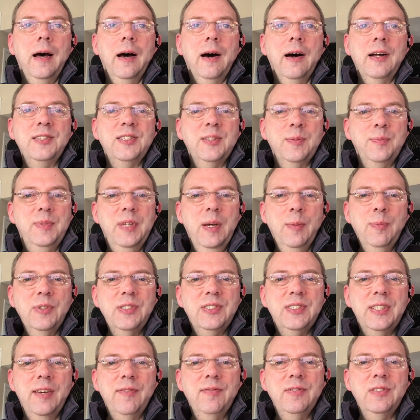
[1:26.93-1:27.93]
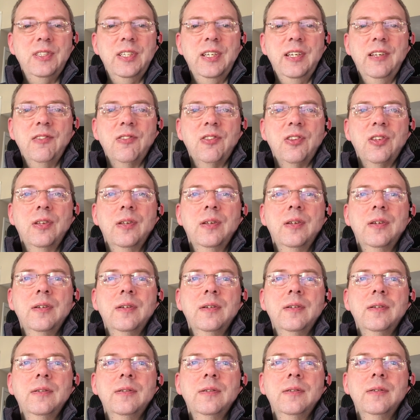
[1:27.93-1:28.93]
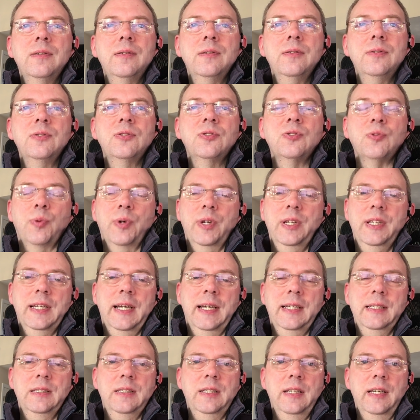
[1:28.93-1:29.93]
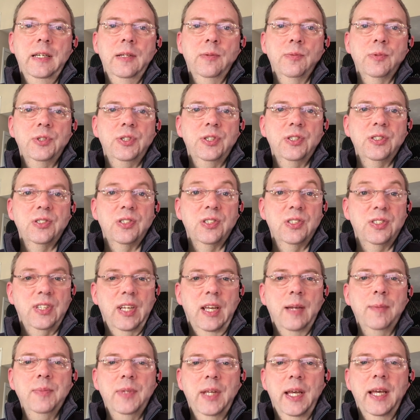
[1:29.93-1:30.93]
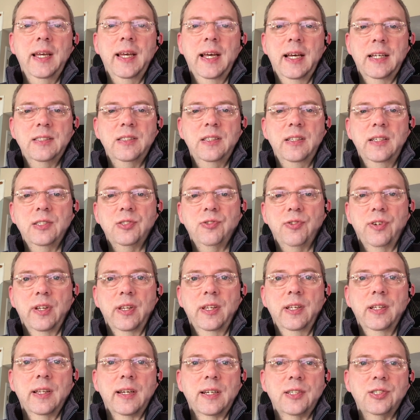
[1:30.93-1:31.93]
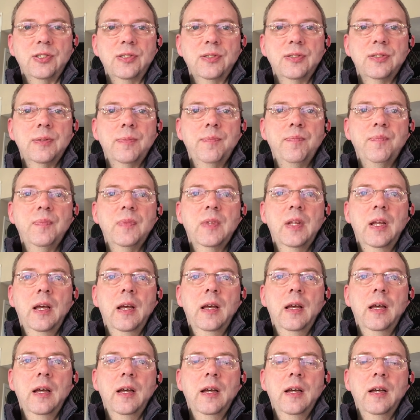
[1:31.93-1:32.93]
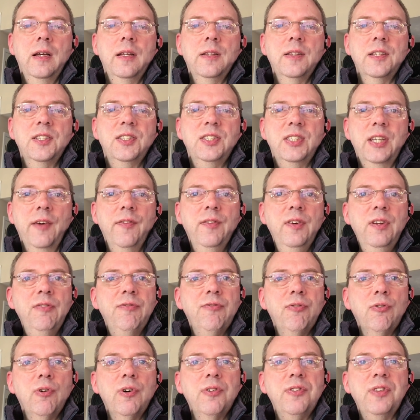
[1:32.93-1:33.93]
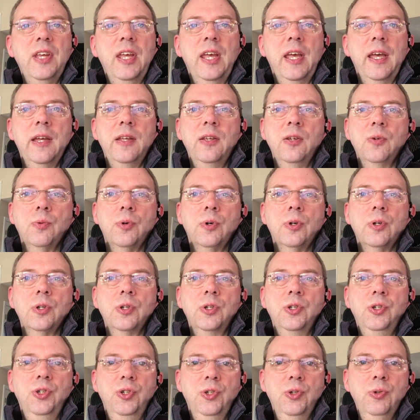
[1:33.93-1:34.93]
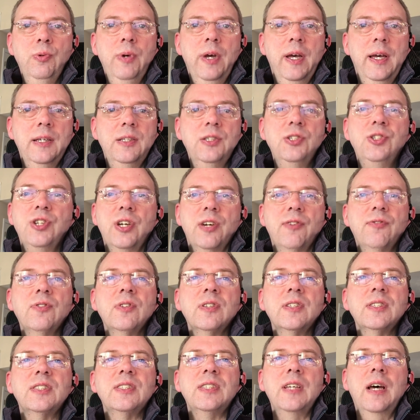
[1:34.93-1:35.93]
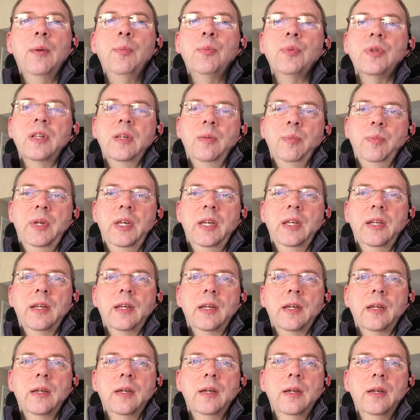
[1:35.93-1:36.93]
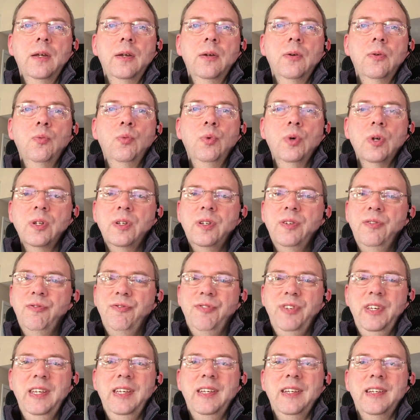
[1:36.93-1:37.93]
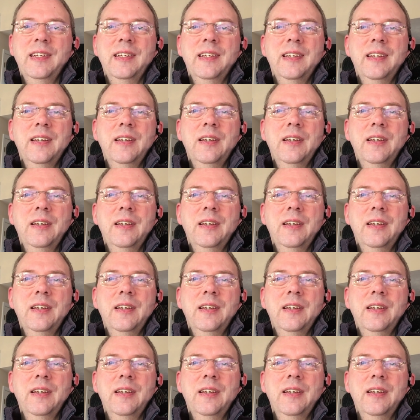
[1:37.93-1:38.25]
On September 17th, 2019, which is the same day as the Israeli elections, the 74th annual UN General Assembly meeting will convene